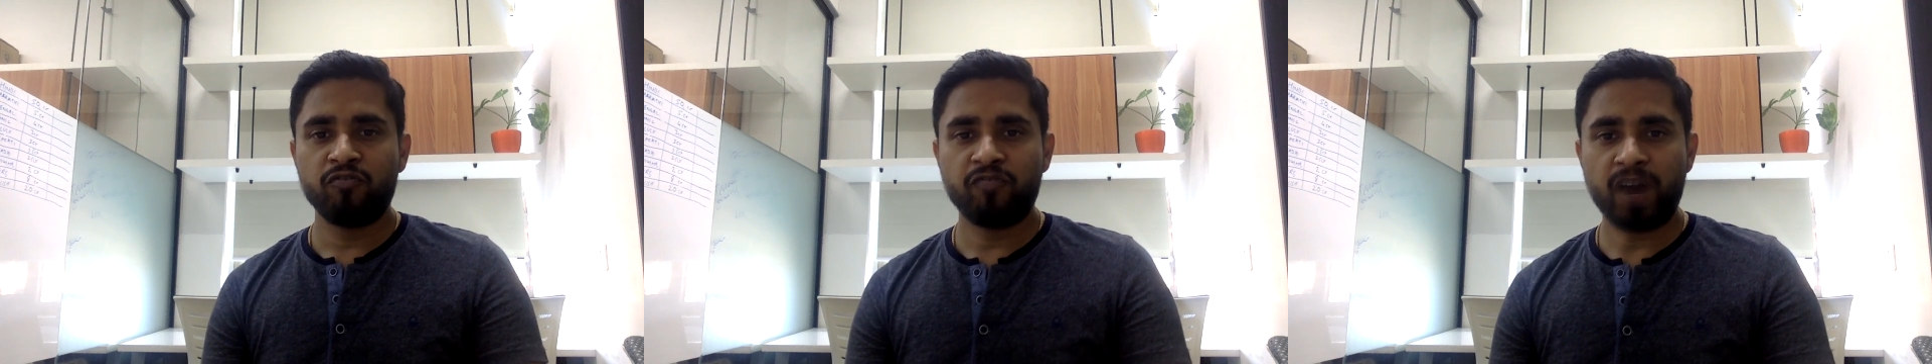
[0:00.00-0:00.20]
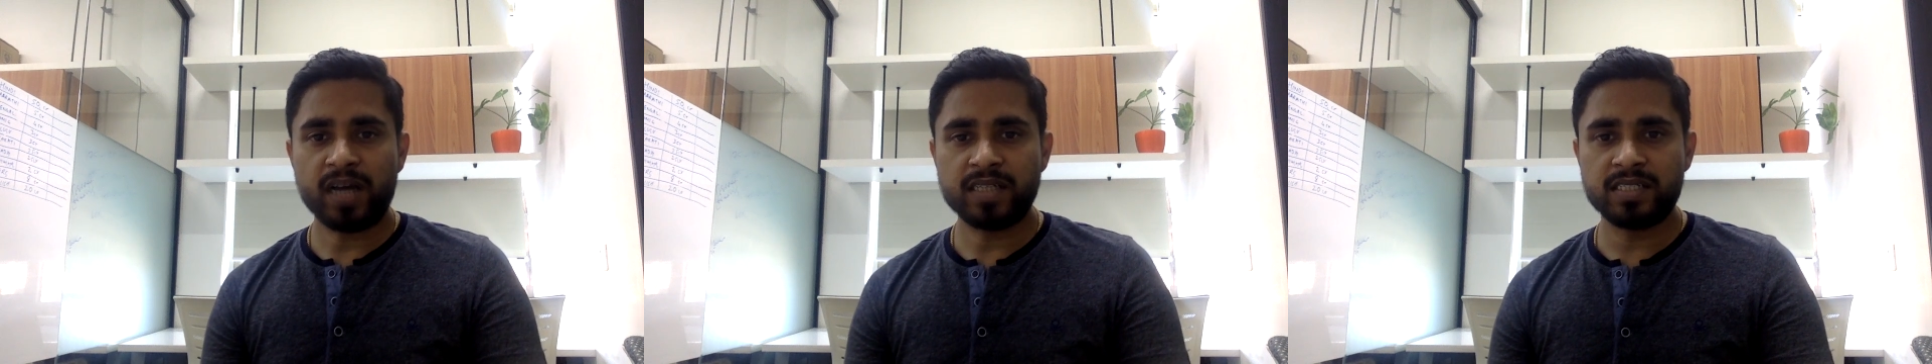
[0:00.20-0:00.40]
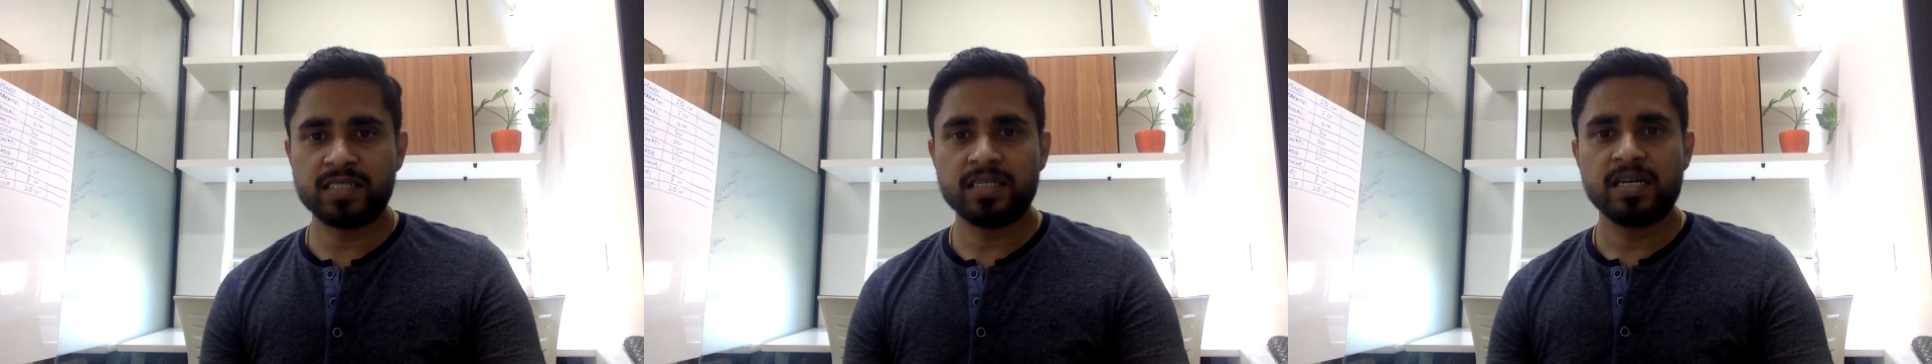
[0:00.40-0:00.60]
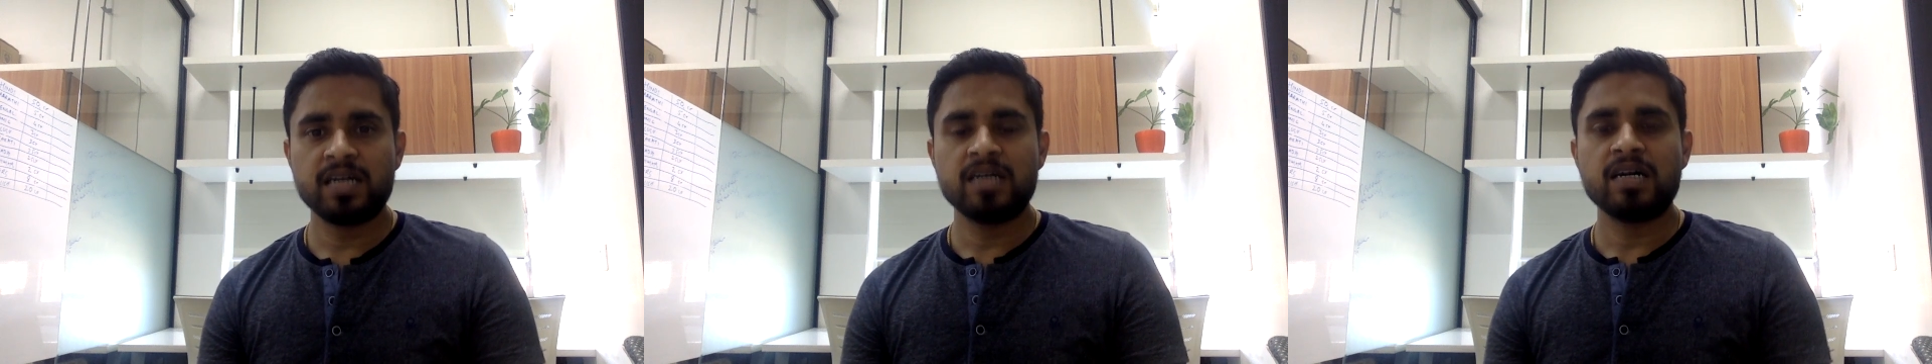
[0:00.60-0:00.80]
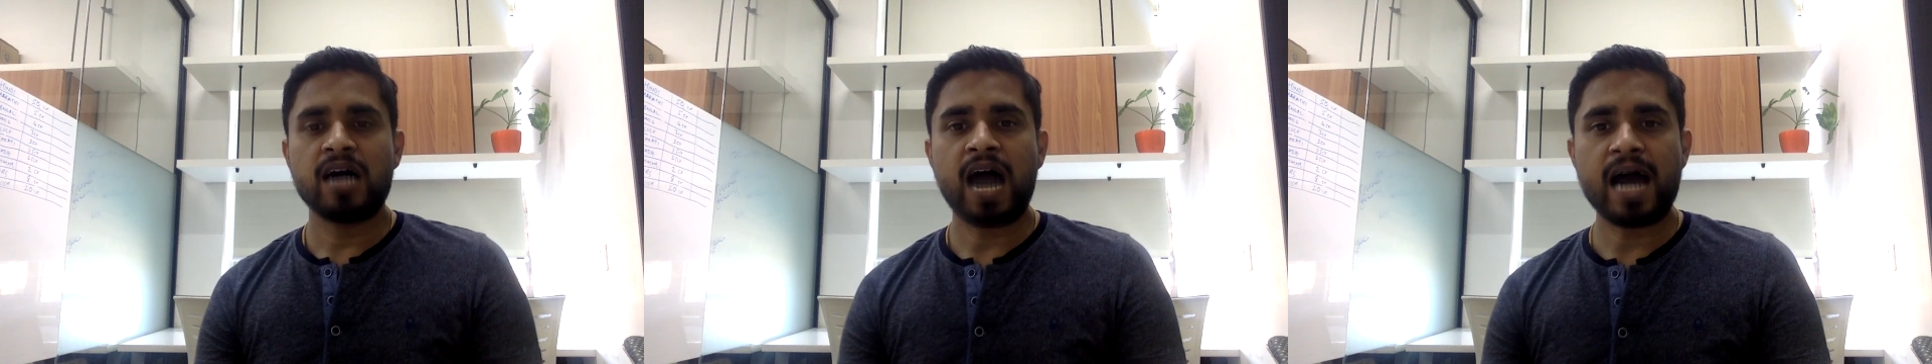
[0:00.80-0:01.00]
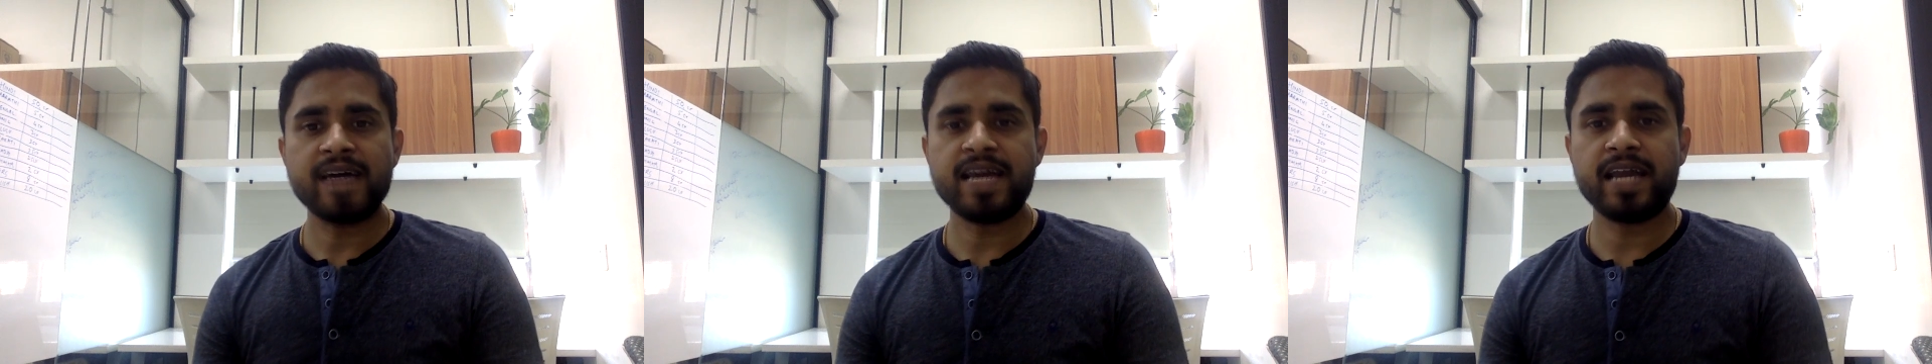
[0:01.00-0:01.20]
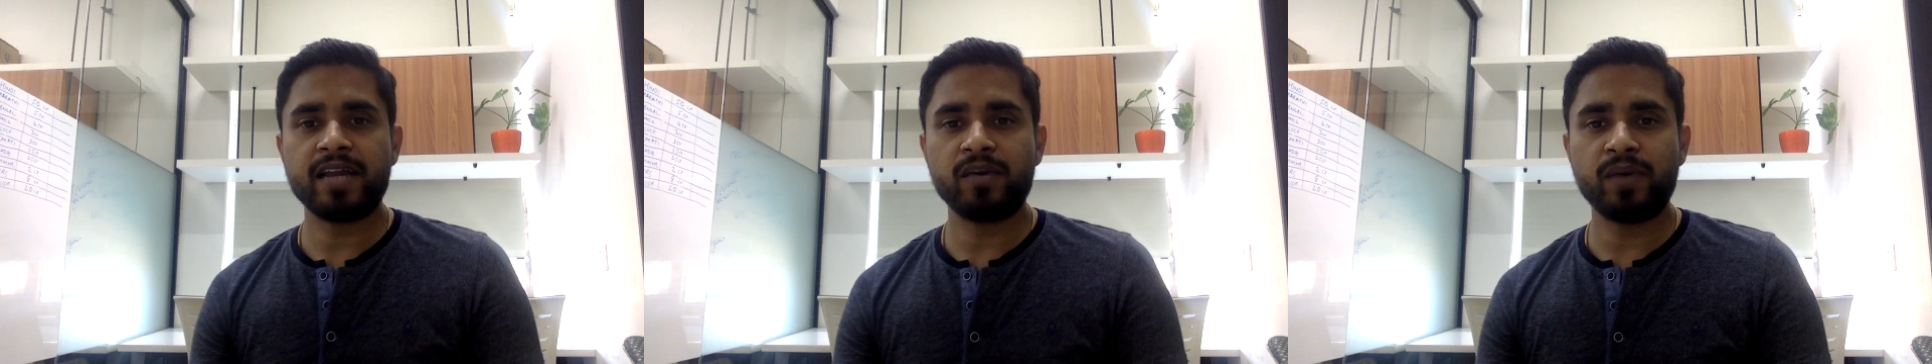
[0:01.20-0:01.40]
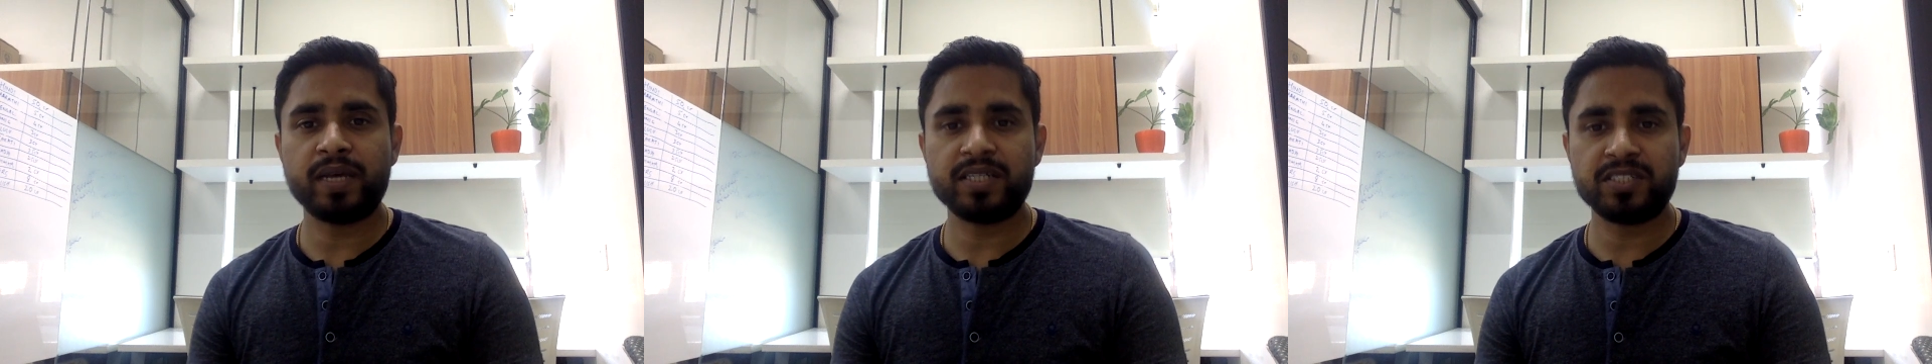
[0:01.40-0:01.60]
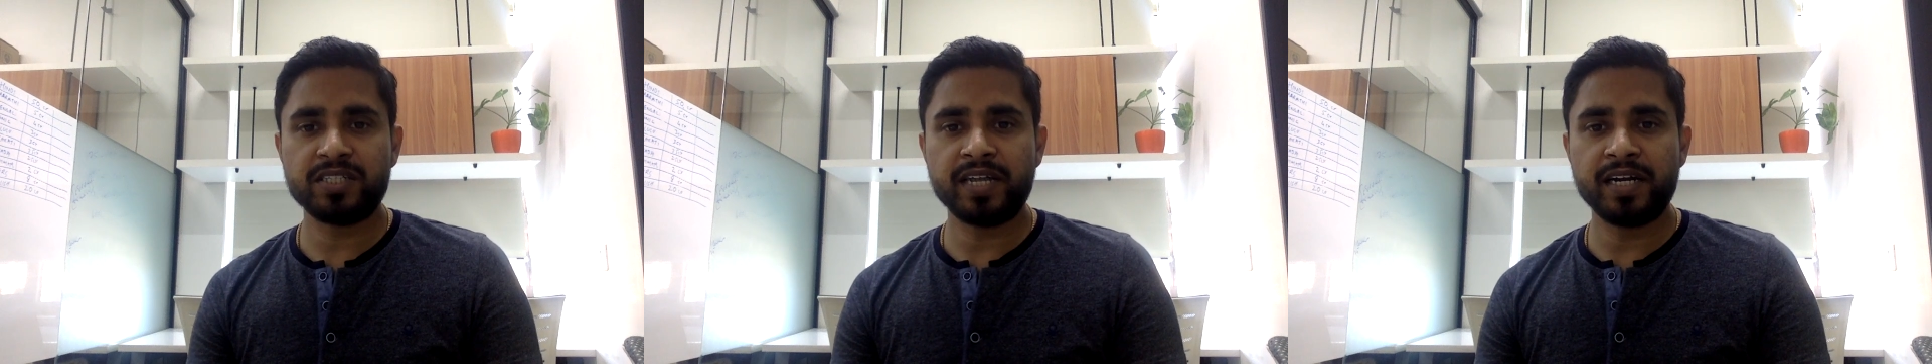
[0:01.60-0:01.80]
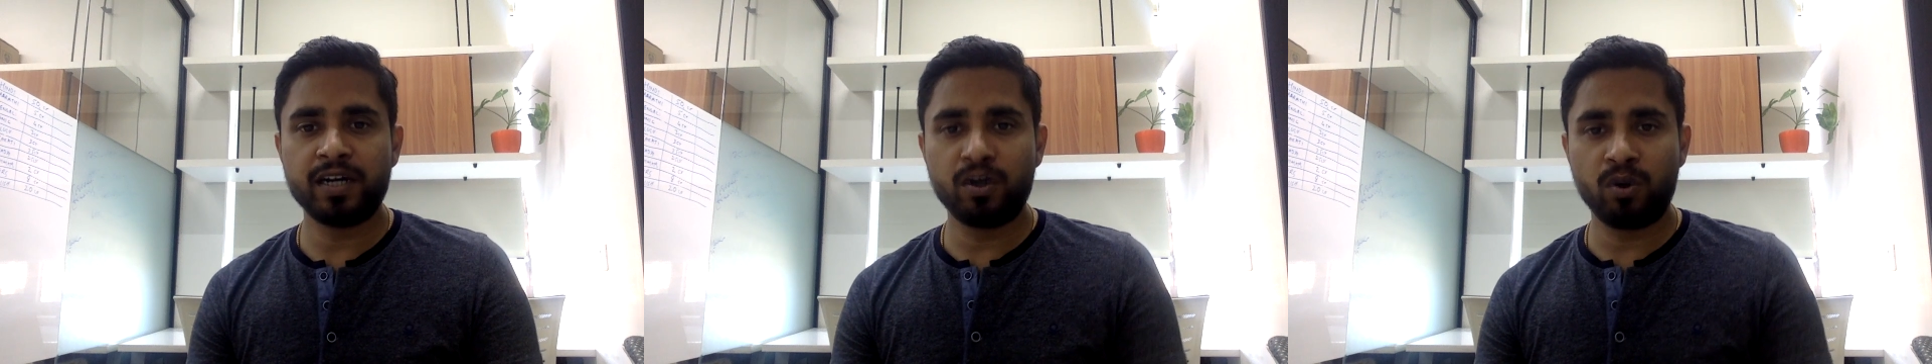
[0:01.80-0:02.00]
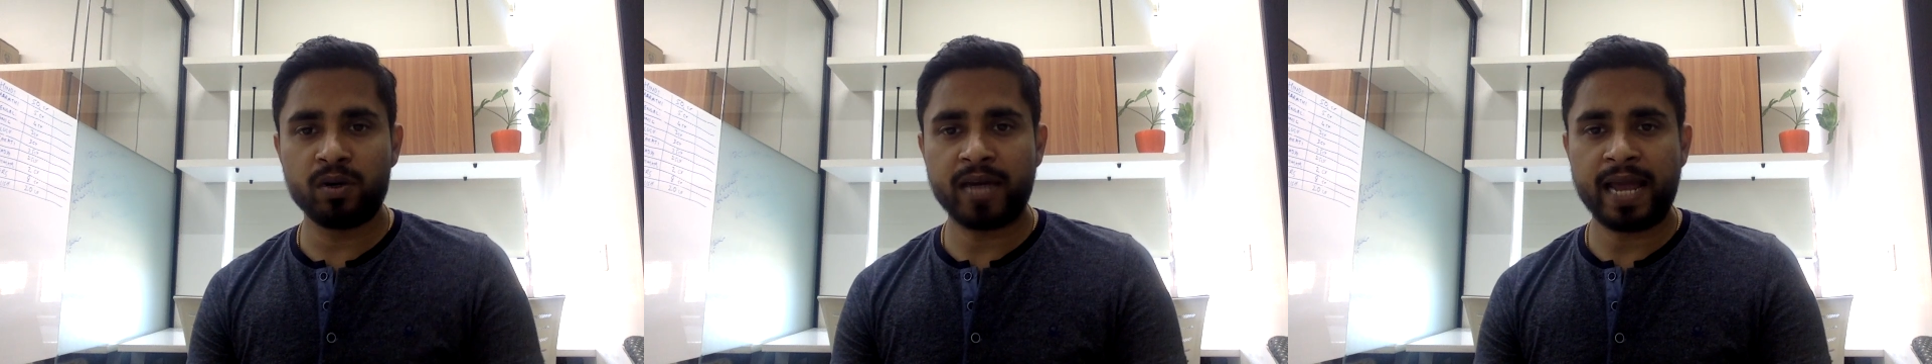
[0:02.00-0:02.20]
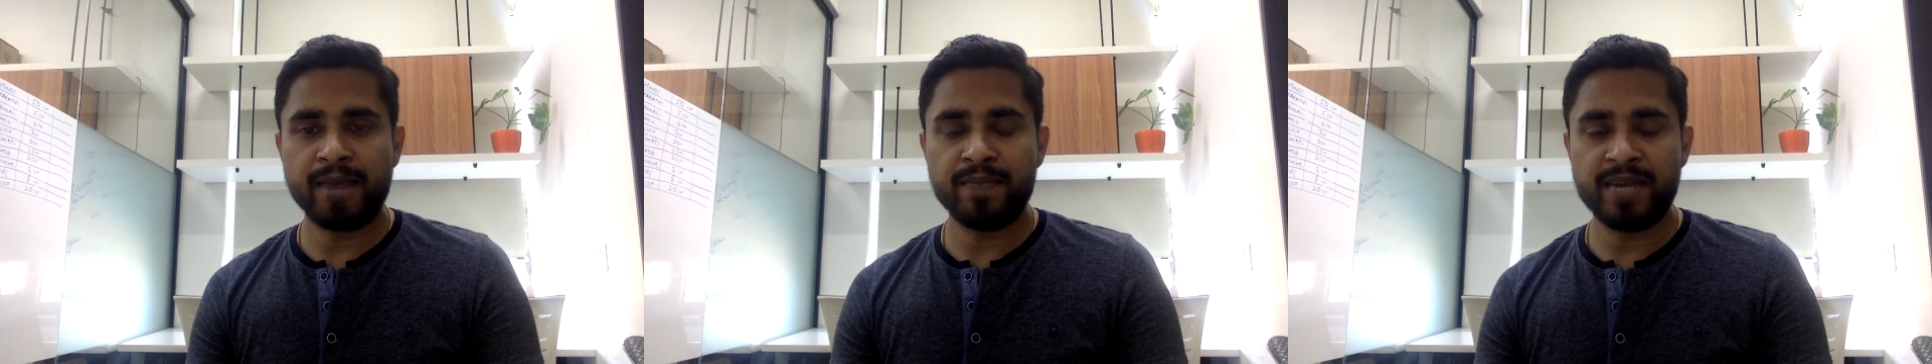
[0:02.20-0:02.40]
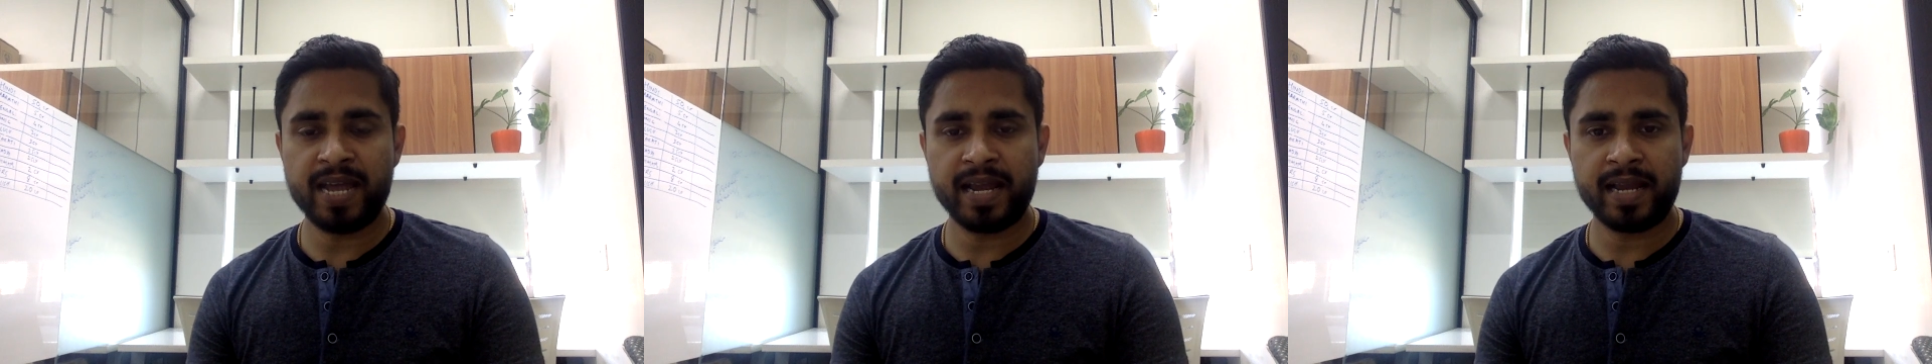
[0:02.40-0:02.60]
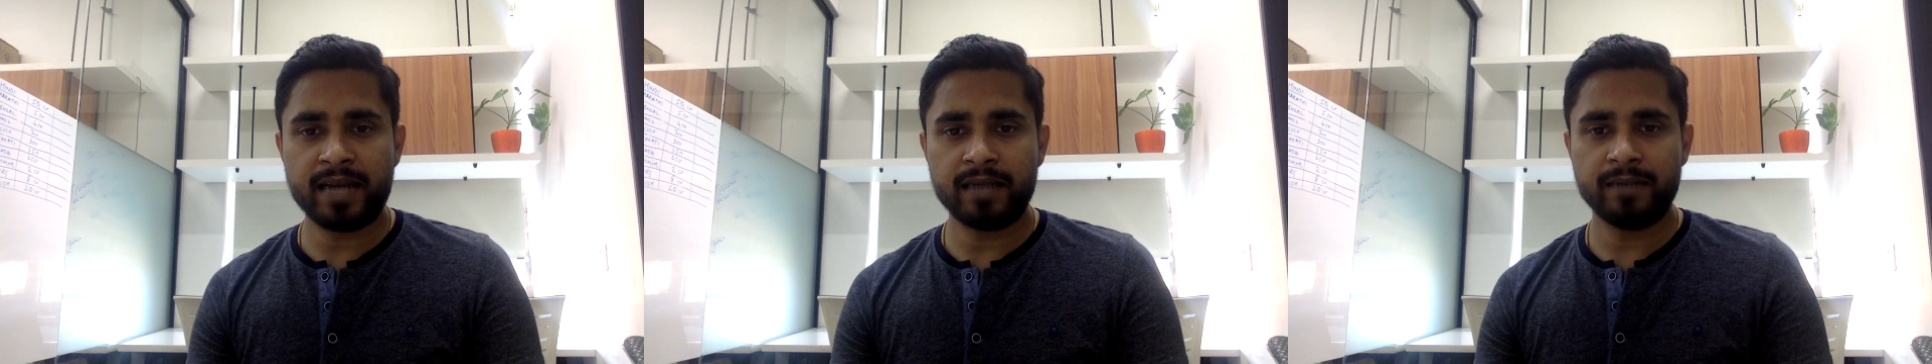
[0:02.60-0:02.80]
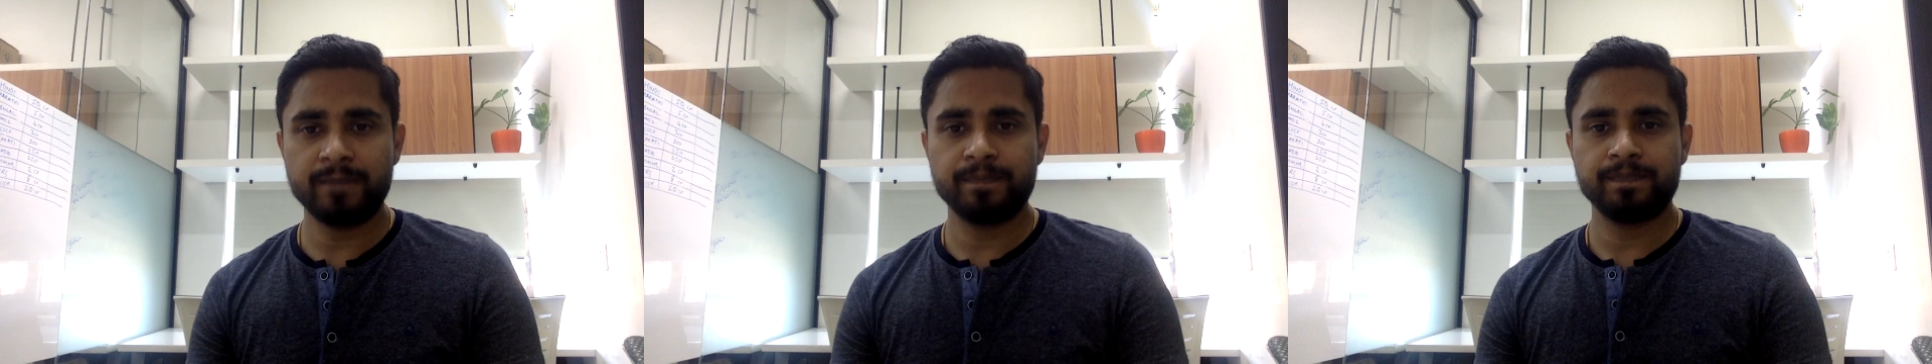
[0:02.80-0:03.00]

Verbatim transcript: first high accuracy and low time taken,